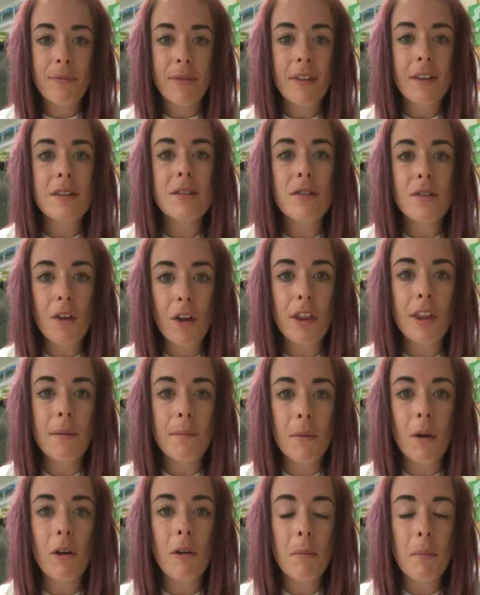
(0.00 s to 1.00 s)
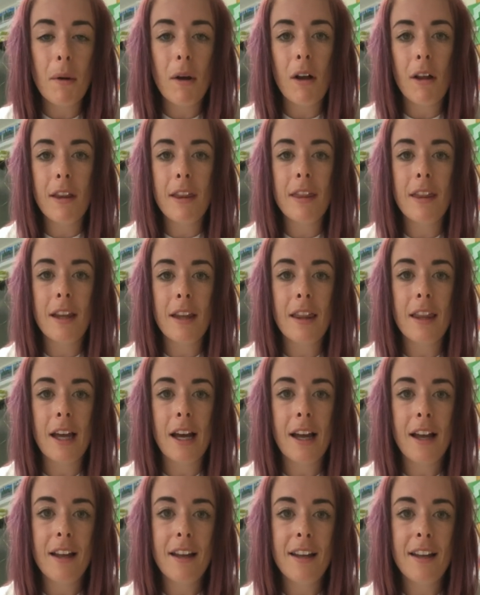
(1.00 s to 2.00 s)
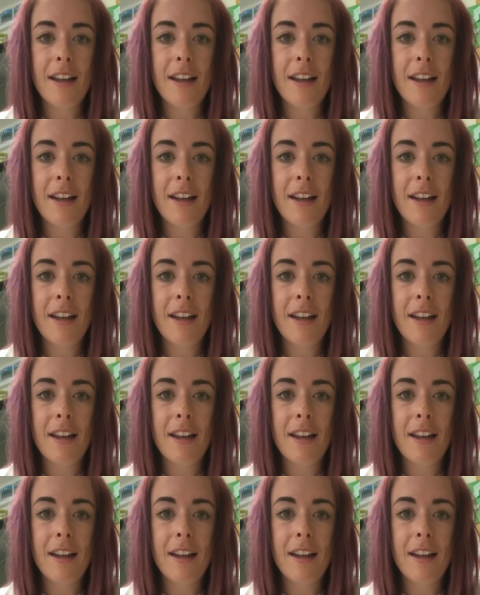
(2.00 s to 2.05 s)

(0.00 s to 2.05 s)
There's nothing more important than that.